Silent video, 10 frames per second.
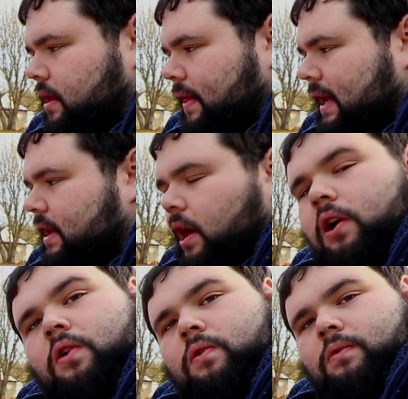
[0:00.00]
they
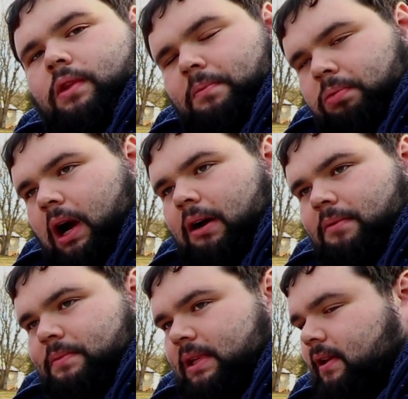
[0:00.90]
know the
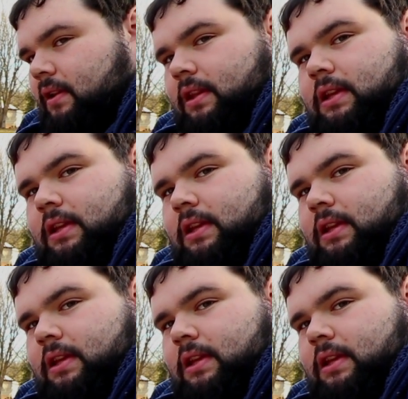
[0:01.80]
problems that